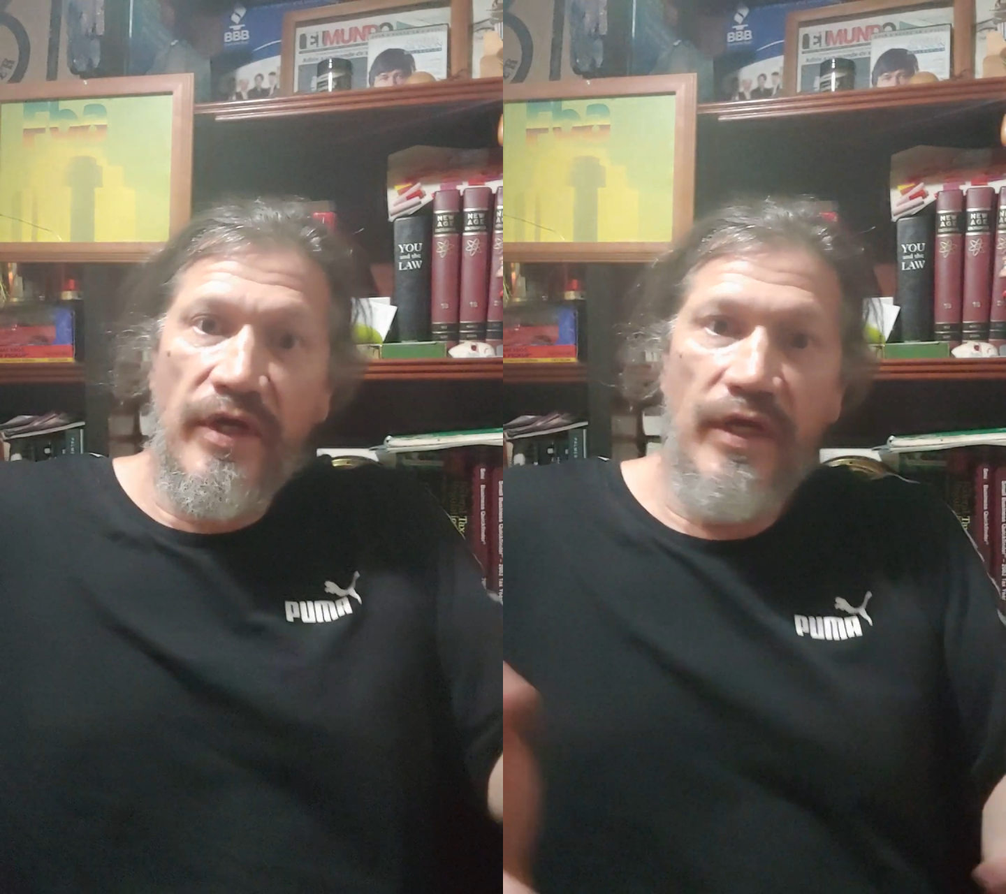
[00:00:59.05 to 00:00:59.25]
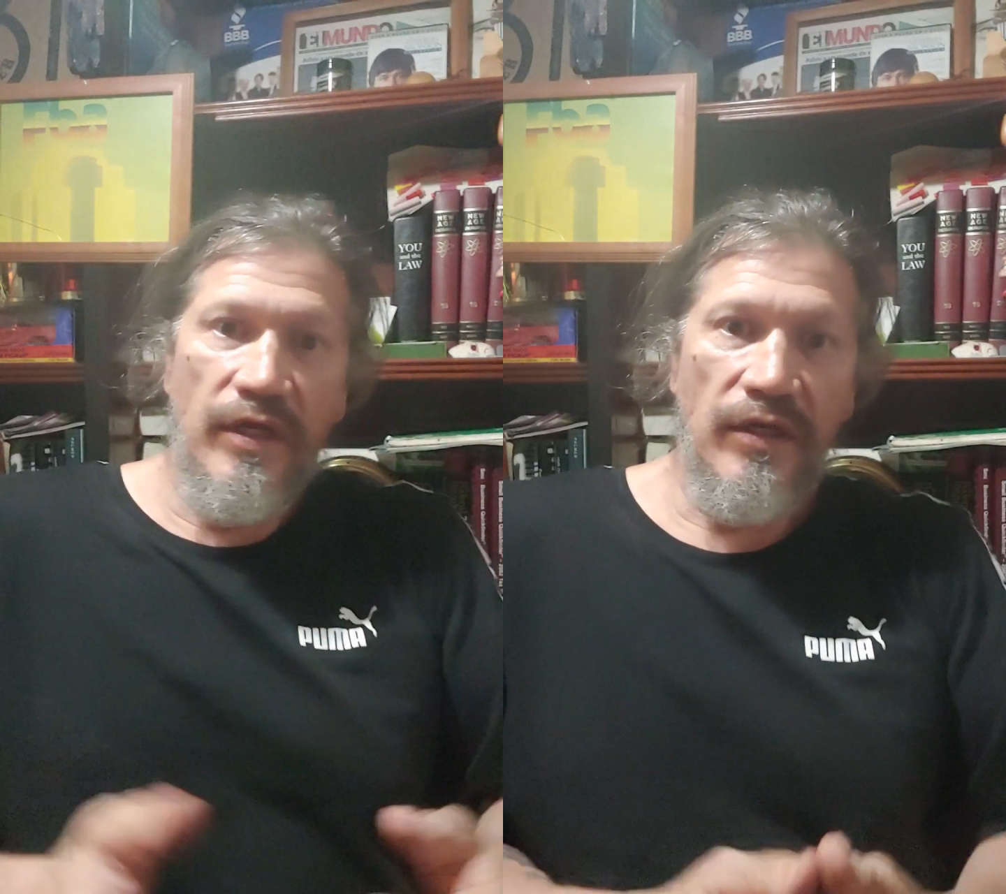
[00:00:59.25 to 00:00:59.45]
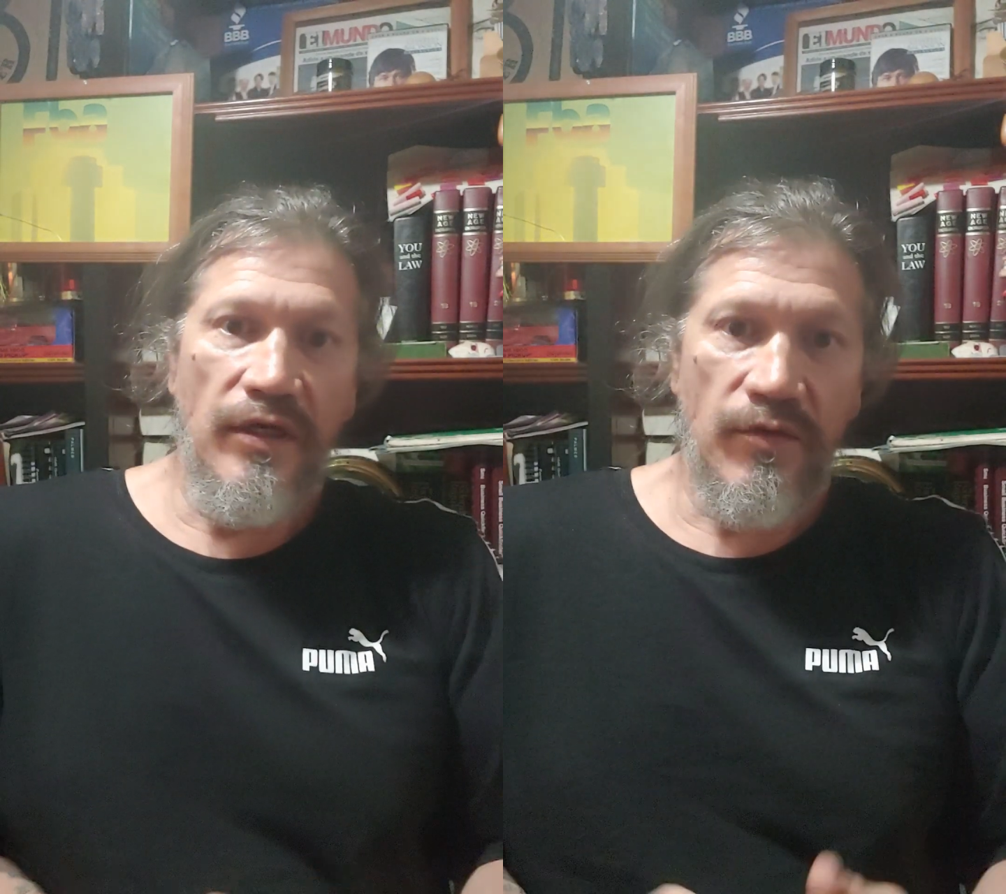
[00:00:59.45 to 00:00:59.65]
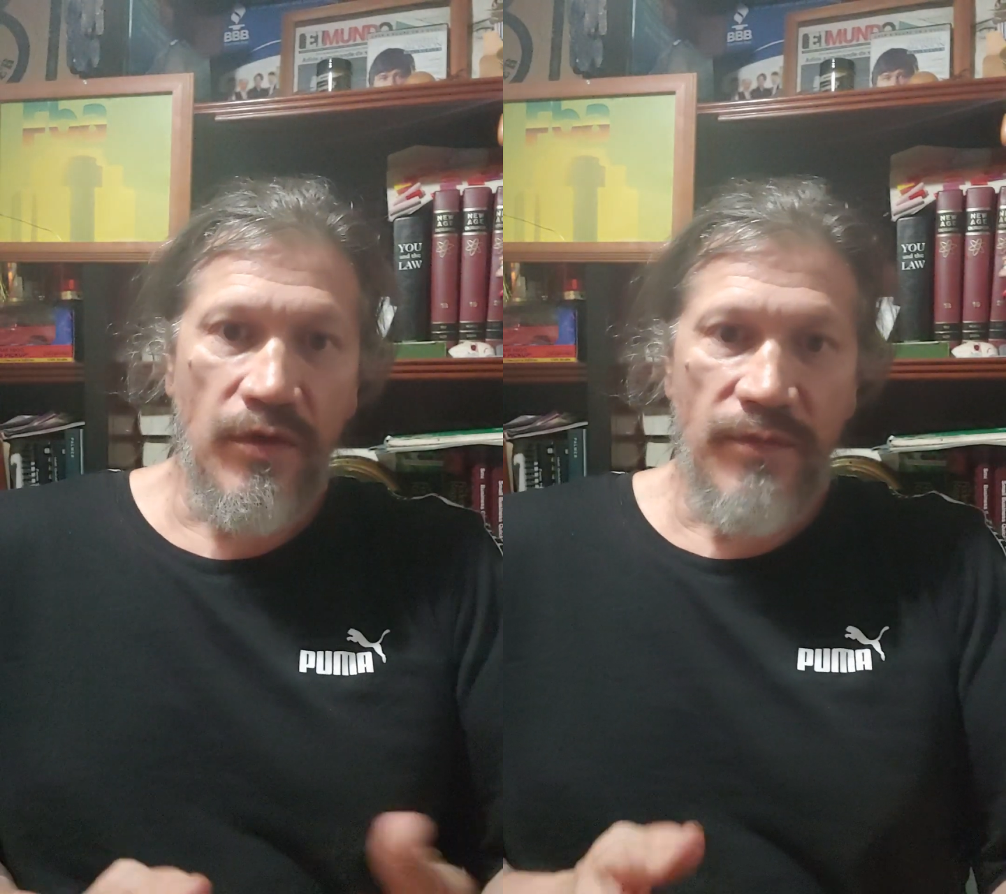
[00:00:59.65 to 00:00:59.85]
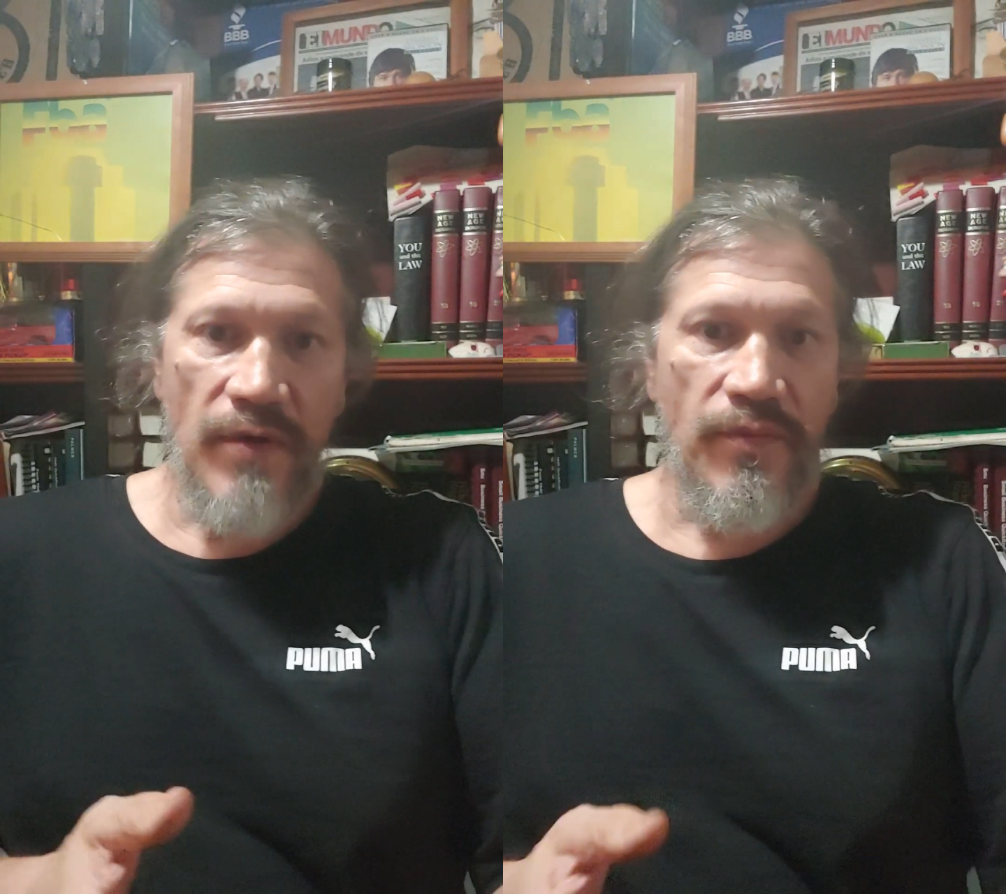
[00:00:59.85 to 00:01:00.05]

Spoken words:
hey, look, what are my